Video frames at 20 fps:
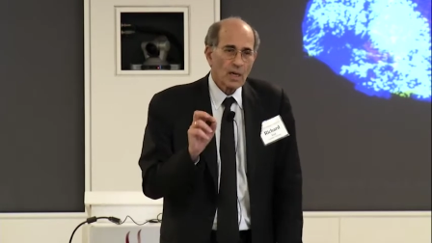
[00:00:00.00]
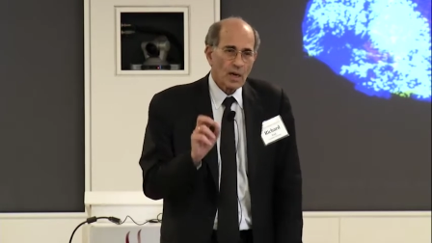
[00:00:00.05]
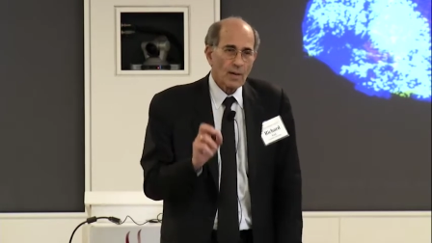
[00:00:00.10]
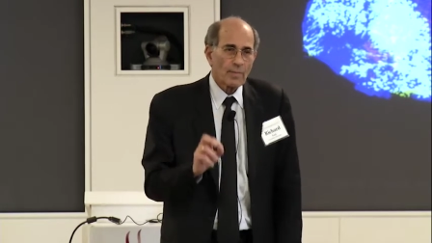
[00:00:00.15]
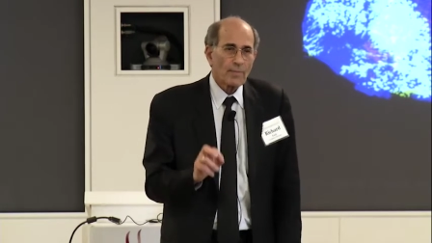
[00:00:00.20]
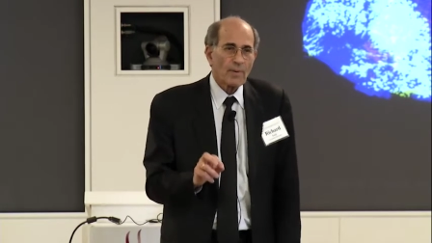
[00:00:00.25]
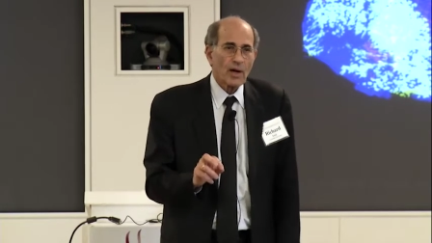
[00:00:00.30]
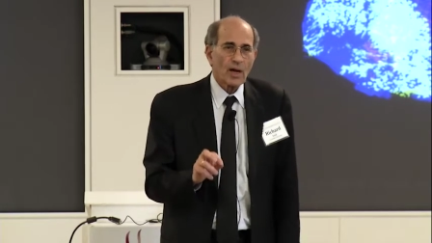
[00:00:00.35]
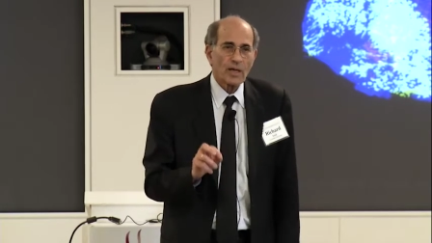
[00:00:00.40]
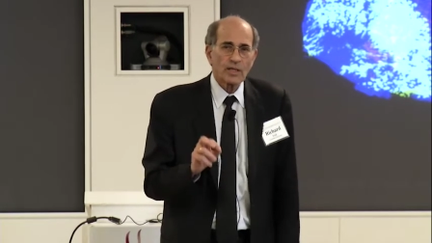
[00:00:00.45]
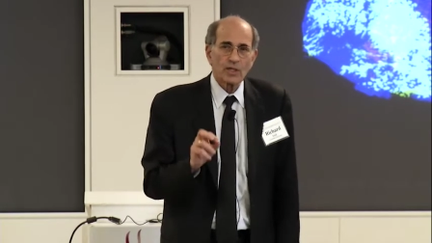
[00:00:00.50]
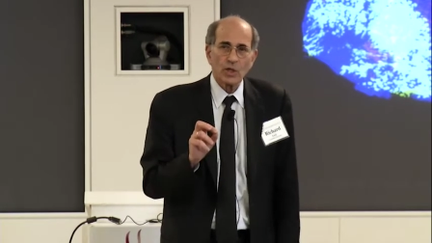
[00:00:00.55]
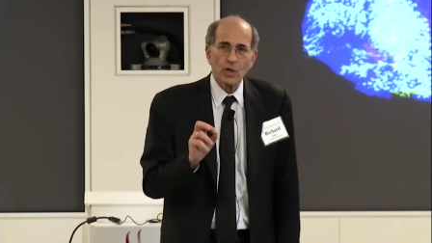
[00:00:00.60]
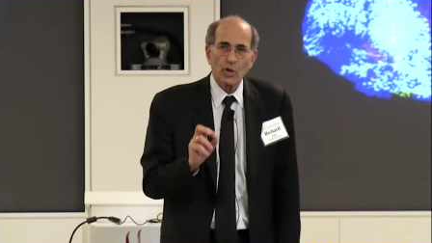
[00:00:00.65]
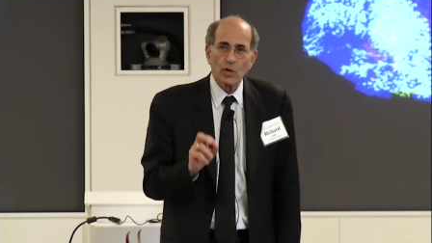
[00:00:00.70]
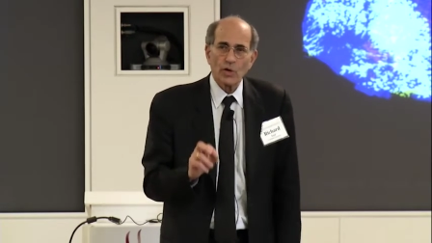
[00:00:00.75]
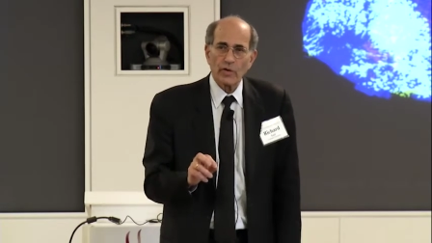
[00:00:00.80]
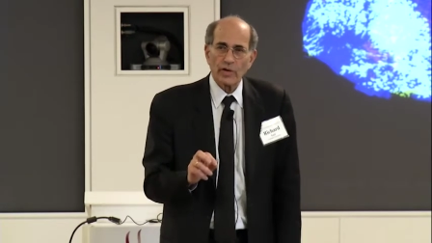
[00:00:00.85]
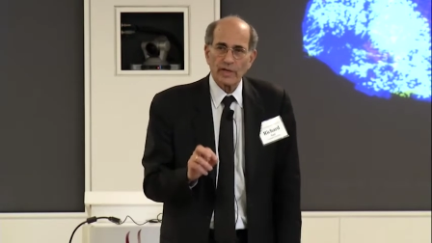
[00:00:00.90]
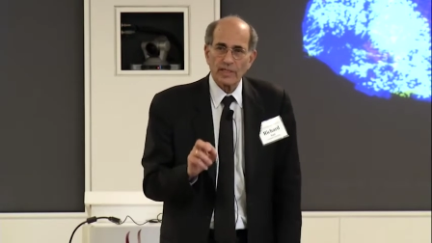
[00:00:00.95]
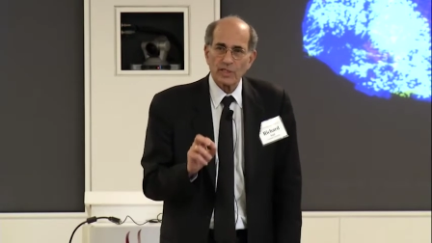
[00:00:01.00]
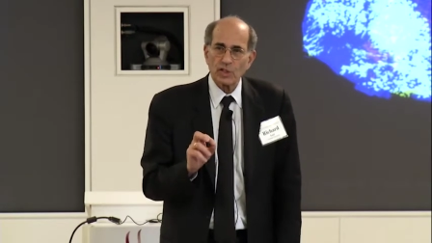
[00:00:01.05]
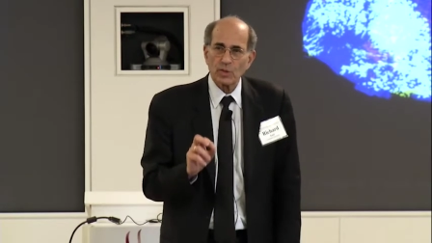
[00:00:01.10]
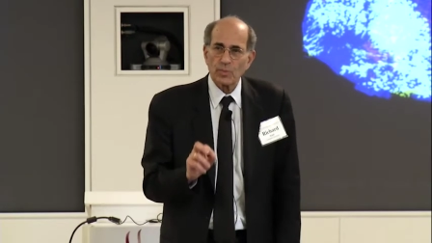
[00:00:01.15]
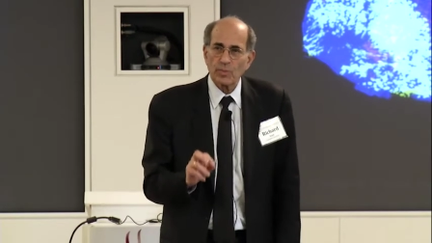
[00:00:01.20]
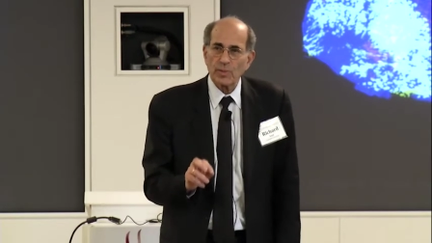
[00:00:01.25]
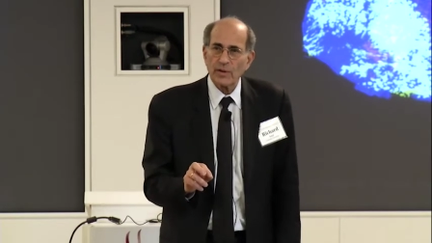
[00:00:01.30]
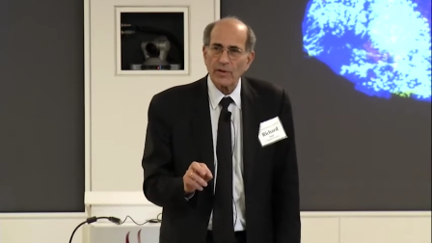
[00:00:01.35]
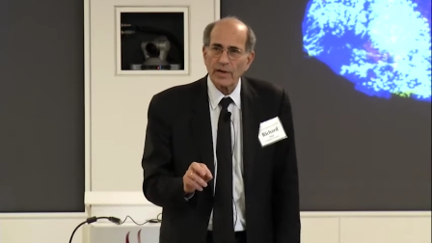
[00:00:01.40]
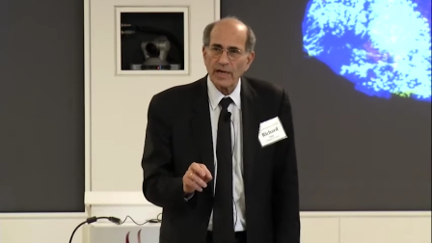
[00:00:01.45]
upon your
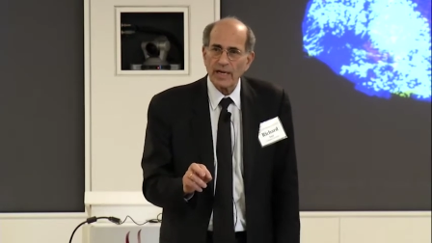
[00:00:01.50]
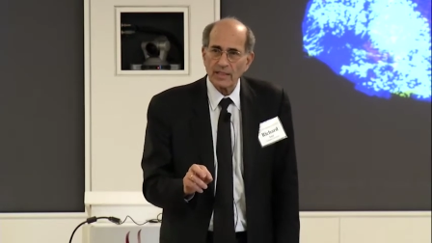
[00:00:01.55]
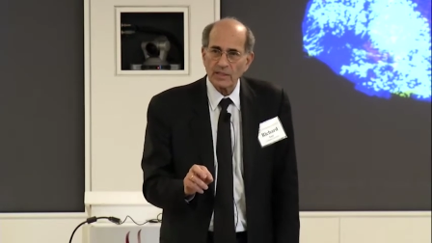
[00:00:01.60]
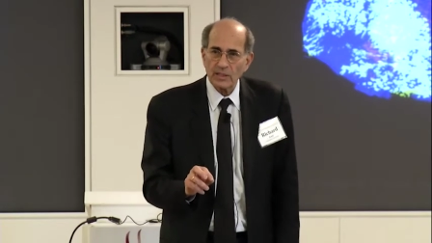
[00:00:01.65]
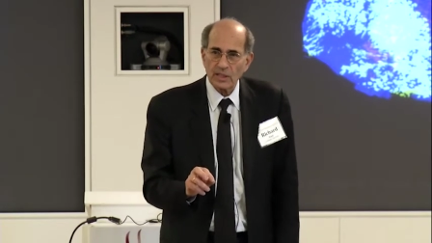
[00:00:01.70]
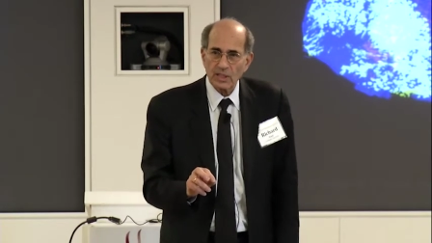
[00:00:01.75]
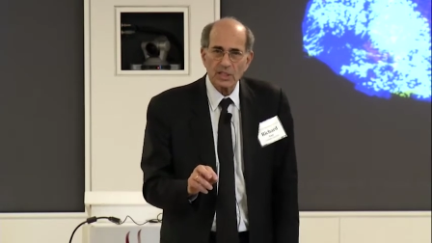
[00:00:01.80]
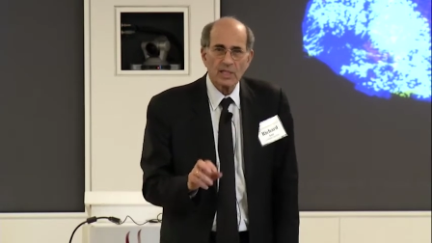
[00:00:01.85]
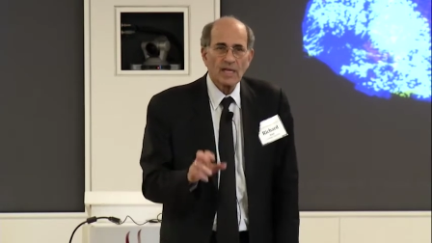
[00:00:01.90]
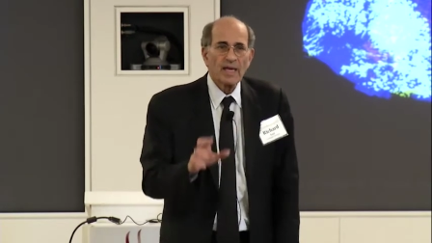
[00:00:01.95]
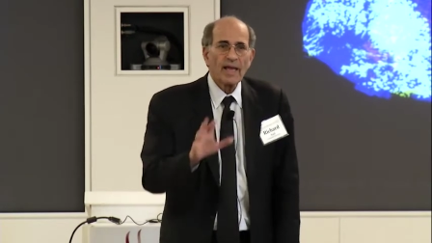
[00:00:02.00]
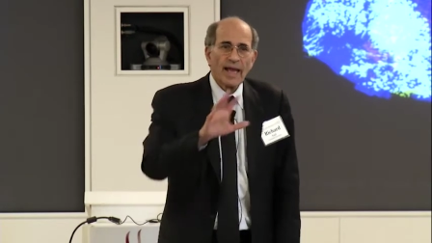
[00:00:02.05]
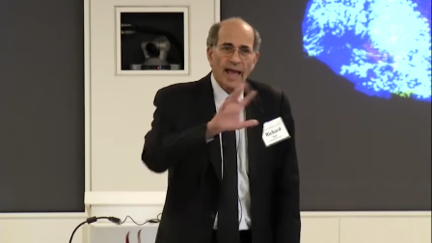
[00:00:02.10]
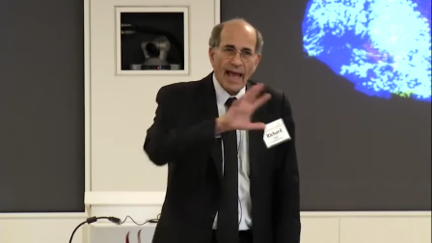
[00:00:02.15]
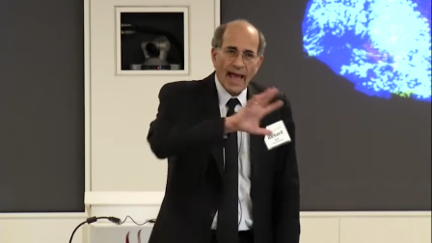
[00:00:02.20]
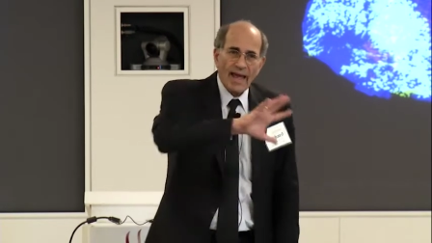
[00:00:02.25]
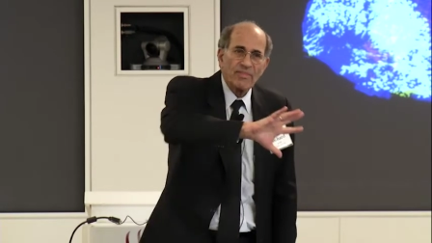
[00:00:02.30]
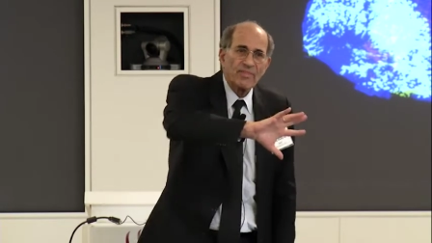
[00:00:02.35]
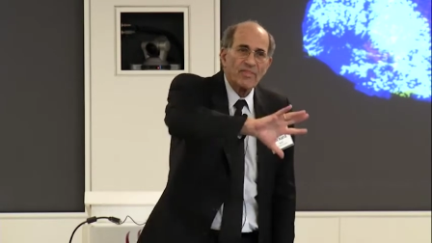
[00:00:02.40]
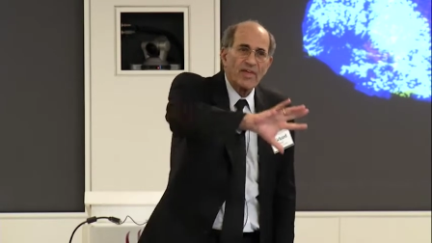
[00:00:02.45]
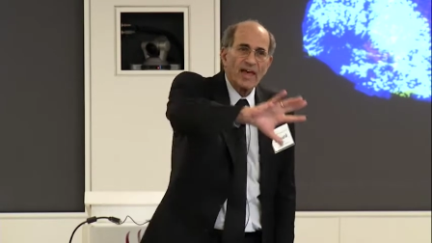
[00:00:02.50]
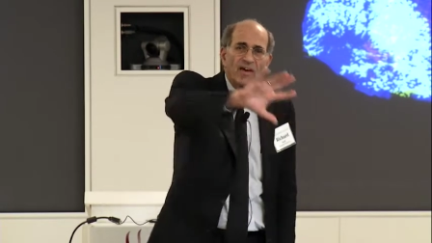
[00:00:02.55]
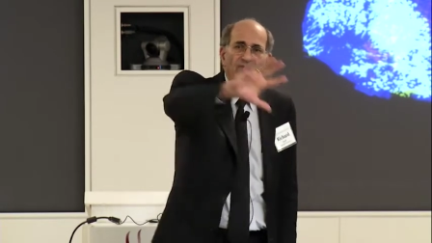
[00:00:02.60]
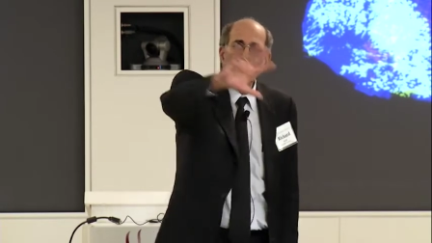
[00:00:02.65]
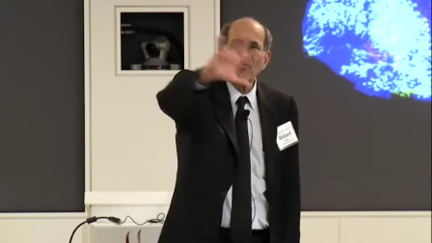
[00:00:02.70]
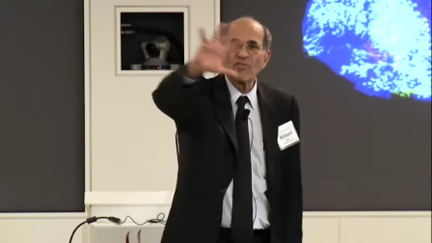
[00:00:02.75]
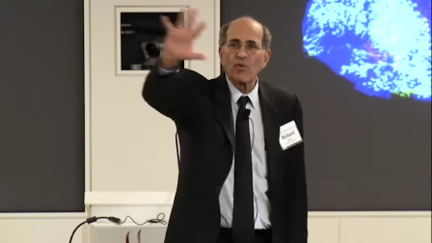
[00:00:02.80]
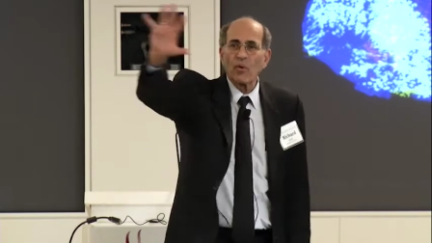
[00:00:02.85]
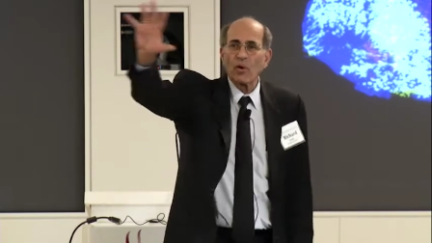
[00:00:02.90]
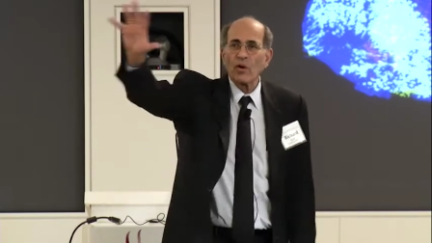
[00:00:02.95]
experience, and
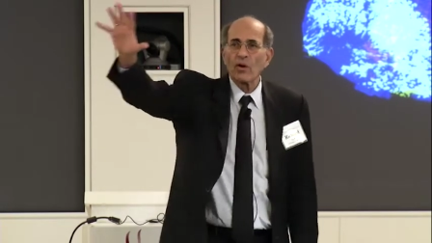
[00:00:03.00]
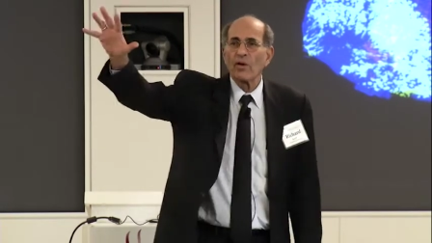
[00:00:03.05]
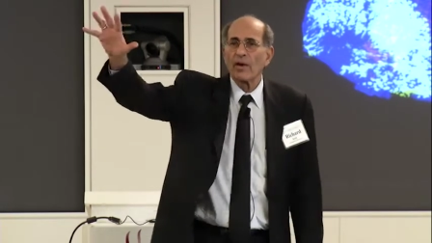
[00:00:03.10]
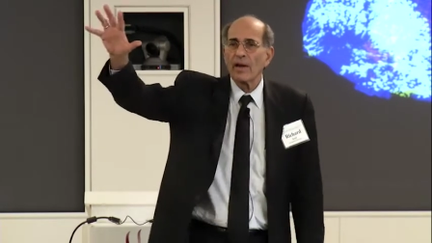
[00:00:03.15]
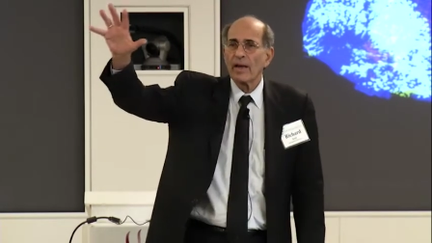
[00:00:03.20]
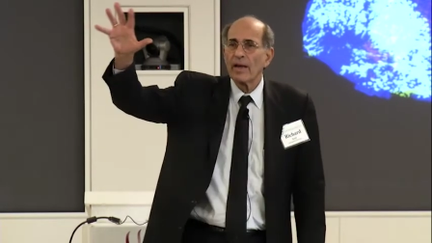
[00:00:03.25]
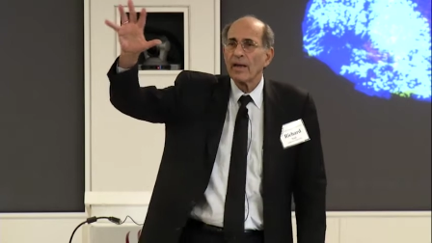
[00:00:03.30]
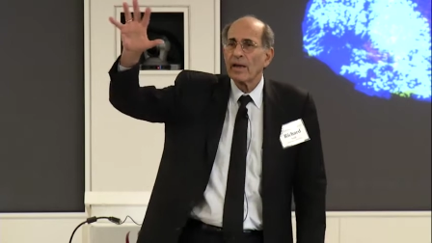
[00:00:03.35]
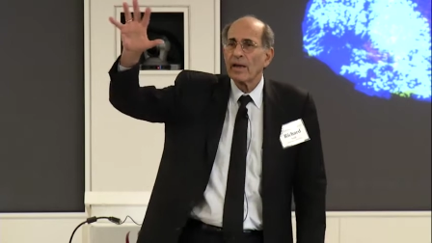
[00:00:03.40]
therefore,